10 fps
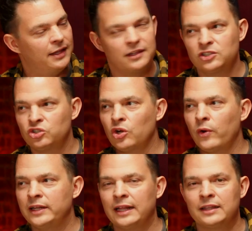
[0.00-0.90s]
Mm-hmm. This is
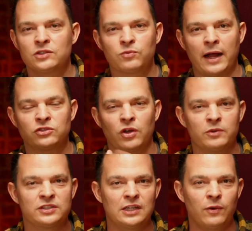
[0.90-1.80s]
showing that these rats are
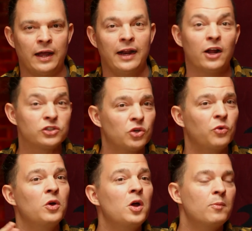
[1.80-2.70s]
able to seek around. It
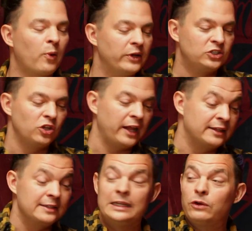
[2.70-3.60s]
also points to, like,
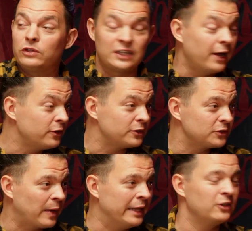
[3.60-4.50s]
these secret tunnels,
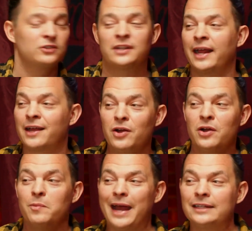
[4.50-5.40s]
right? There's, like,
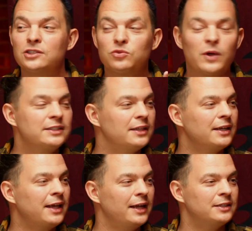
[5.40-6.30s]
passageways in the
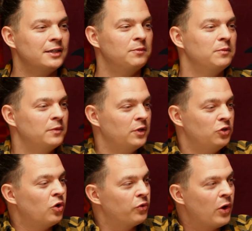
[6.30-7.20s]
kingdom
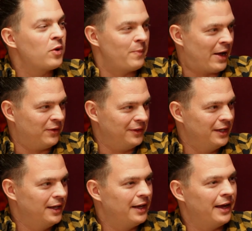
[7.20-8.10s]
you don't know about.
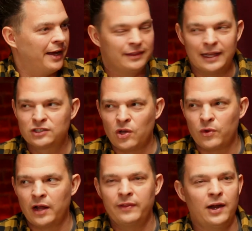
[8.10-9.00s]
Yeah. Uh, and things going
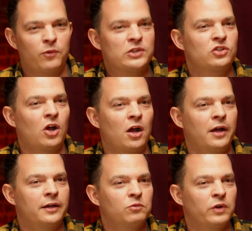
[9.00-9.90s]
on there. We
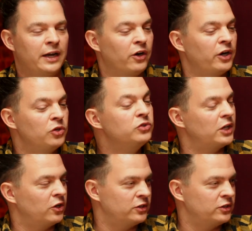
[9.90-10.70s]
saw Rhaenyra using her